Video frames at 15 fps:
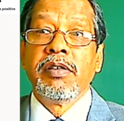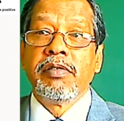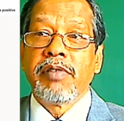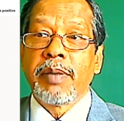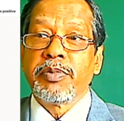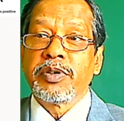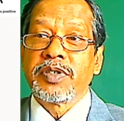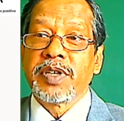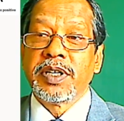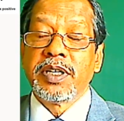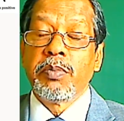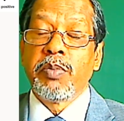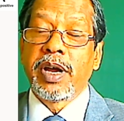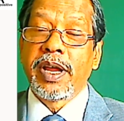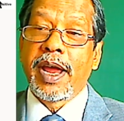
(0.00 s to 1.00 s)

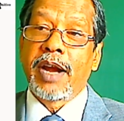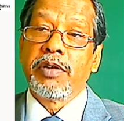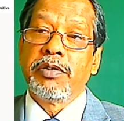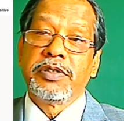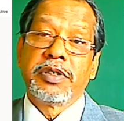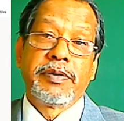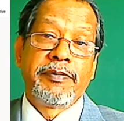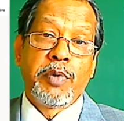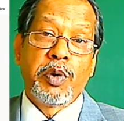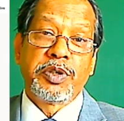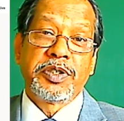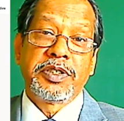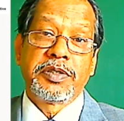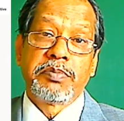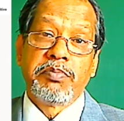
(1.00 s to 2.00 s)
represented by arrows,
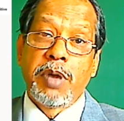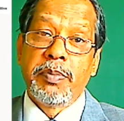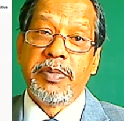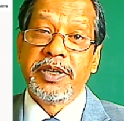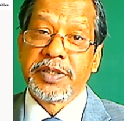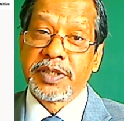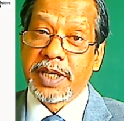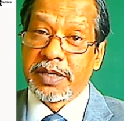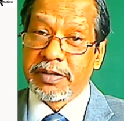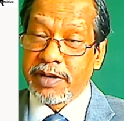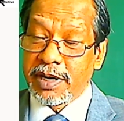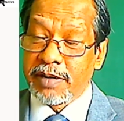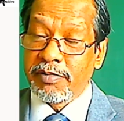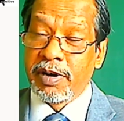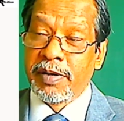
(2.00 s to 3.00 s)
forces, moments,
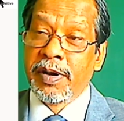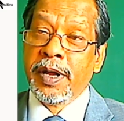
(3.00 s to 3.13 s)
etc.